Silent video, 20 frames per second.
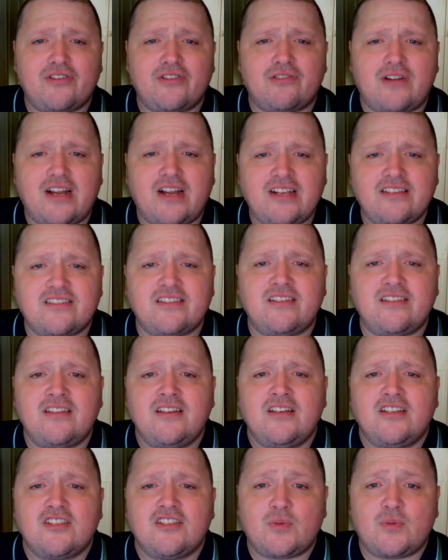Crichton,
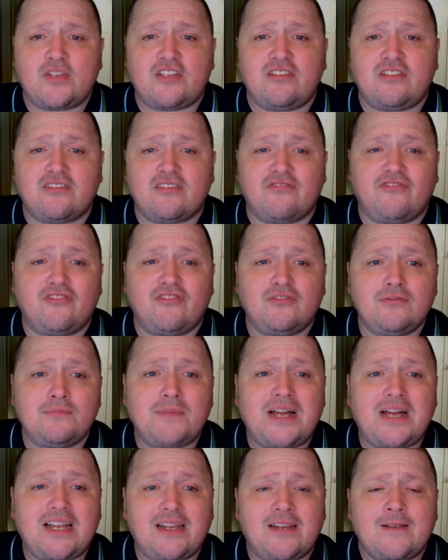switching to fullback,